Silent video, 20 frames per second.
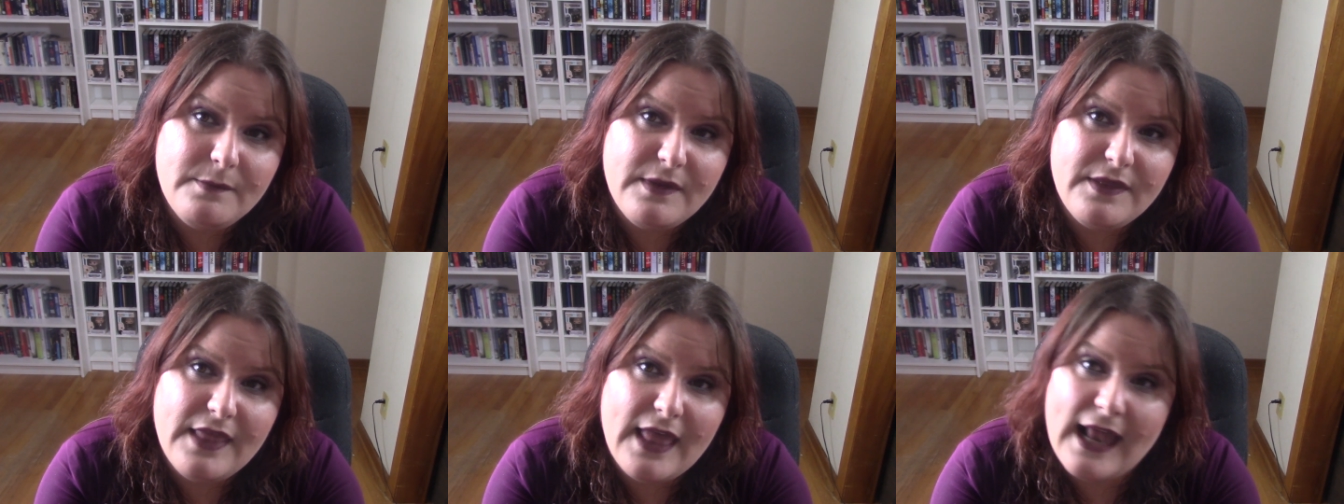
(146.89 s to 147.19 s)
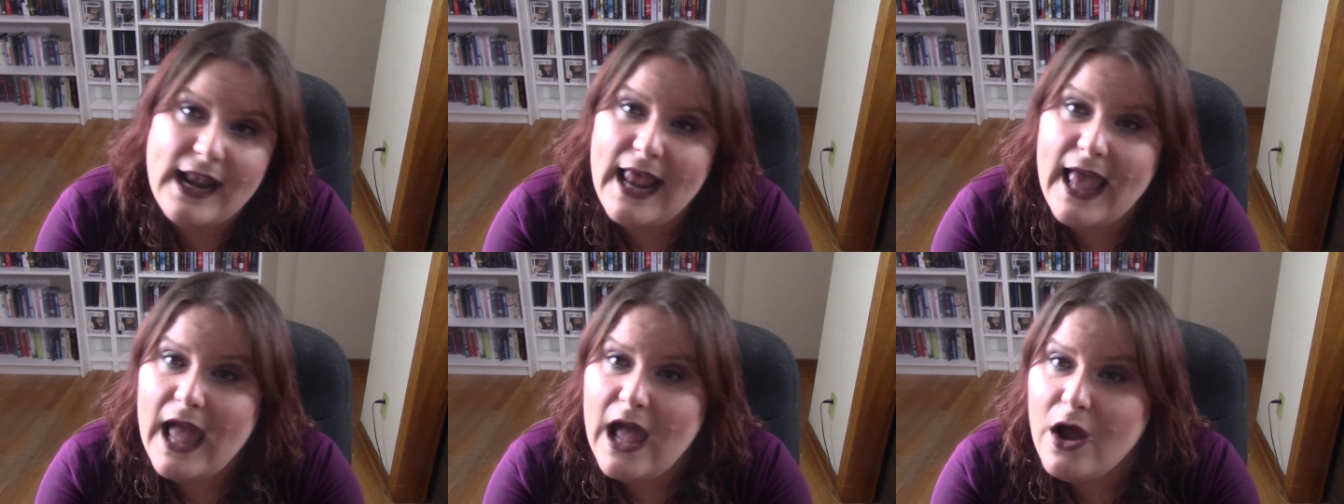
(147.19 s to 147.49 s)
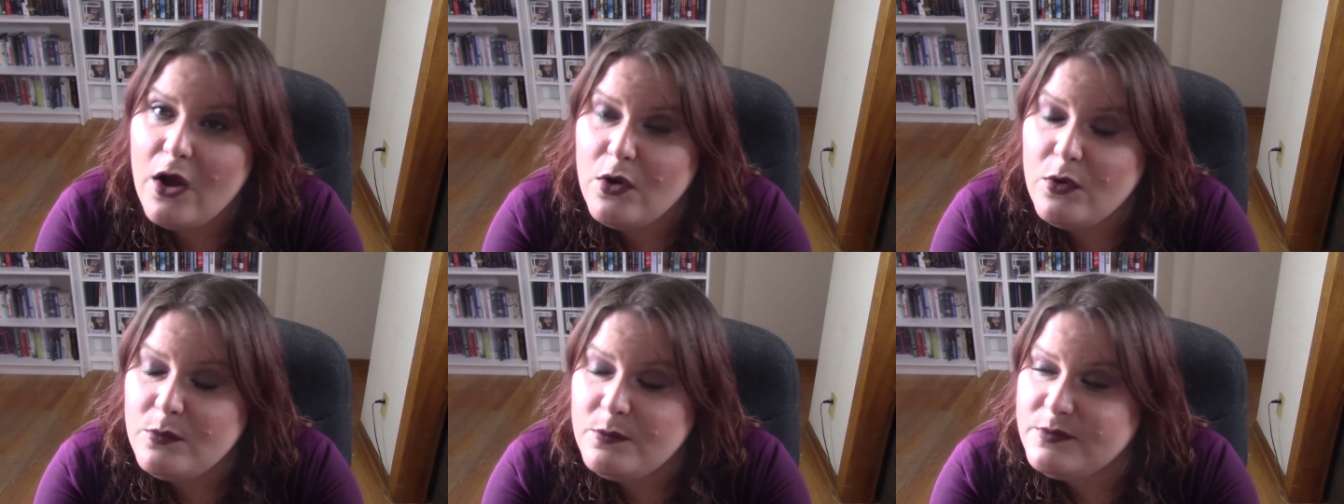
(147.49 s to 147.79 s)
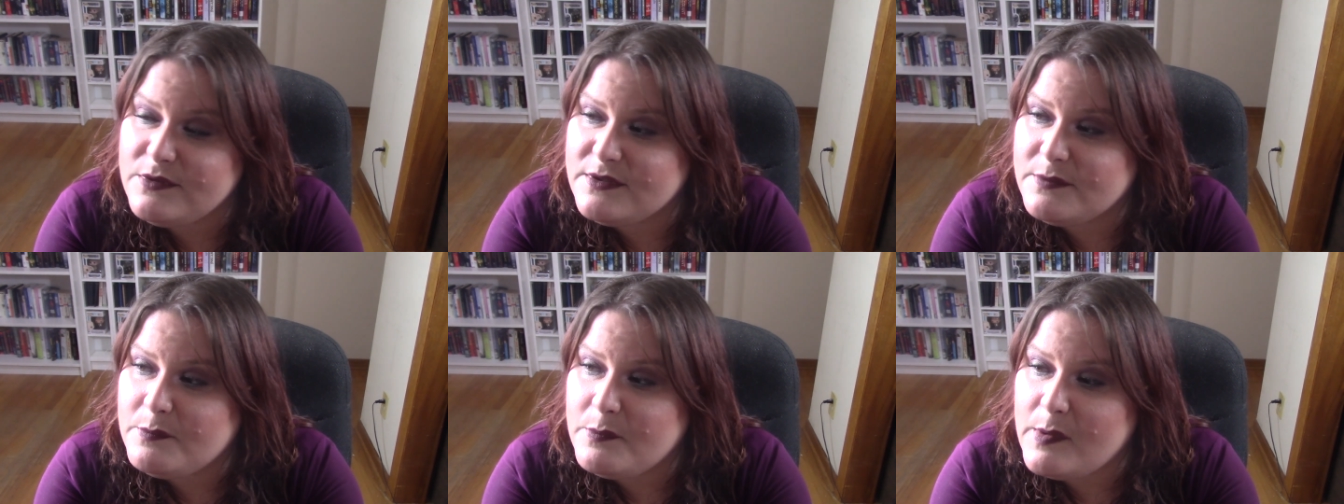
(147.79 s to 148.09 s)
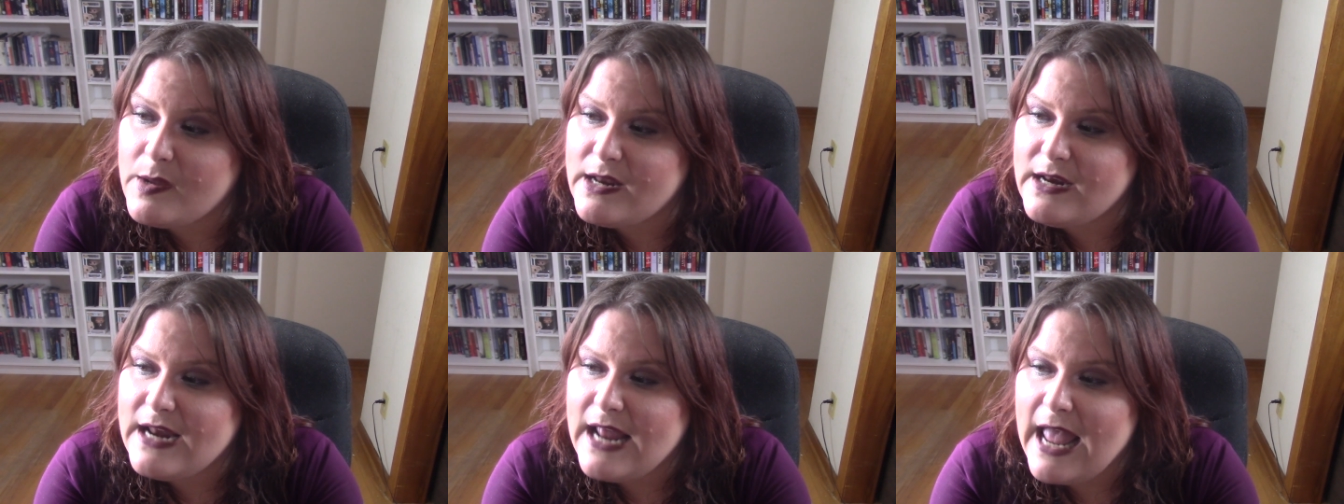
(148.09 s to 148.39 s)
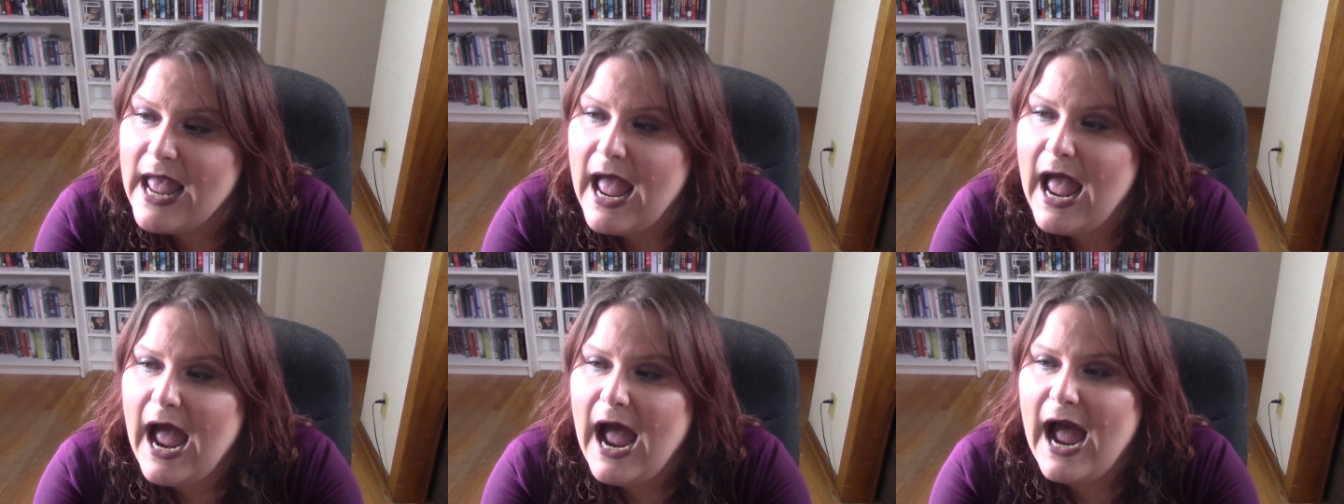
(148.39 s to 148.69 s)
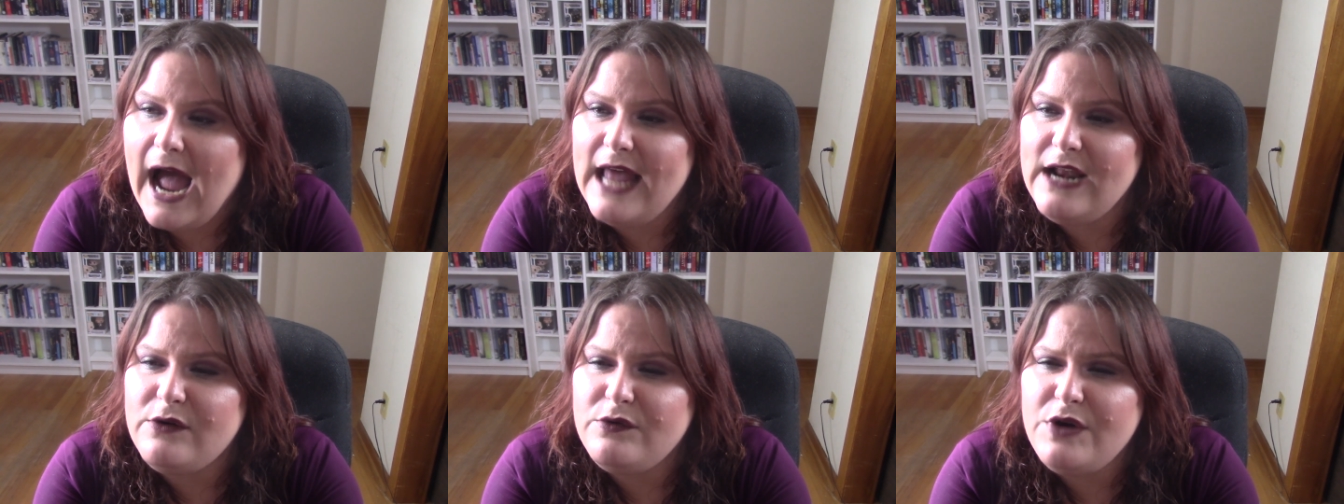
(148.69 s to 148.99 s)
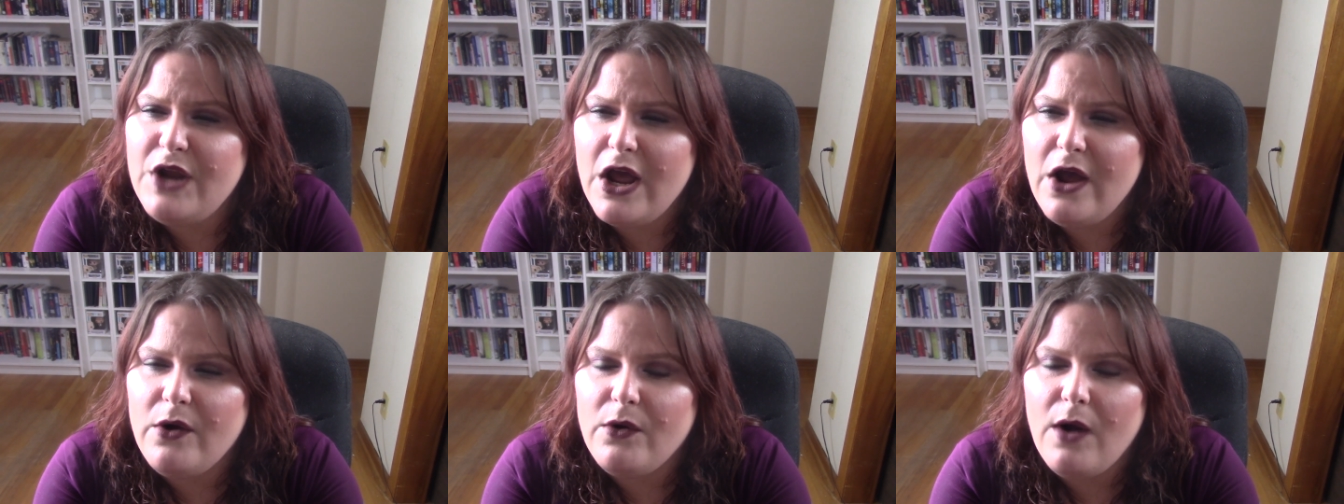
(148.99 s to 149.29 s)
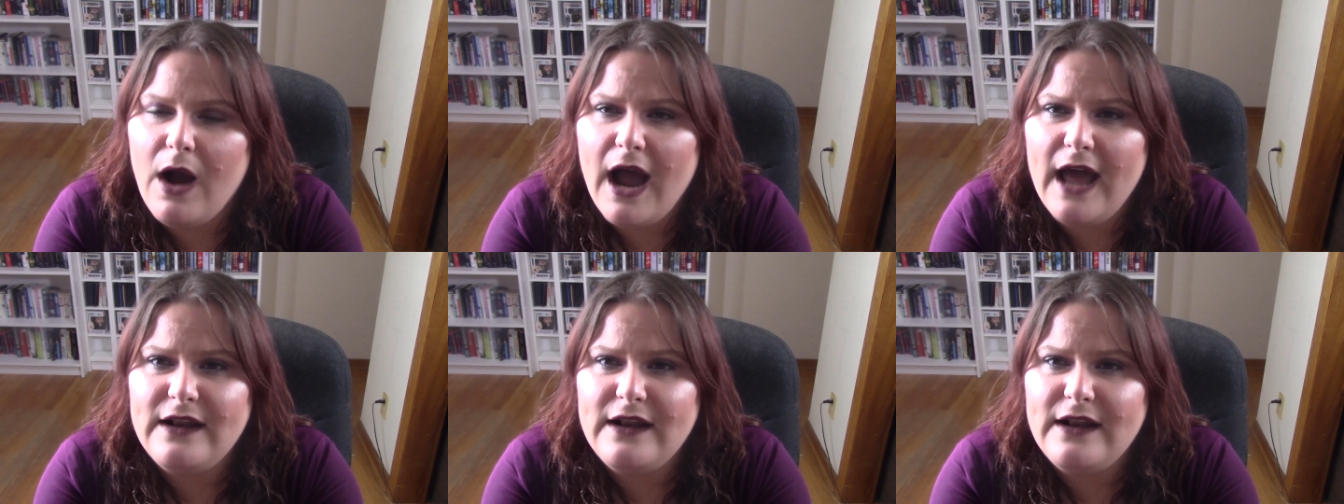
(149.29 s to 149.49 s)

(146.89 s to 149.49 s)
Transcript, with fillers: and that helps, but I don't know.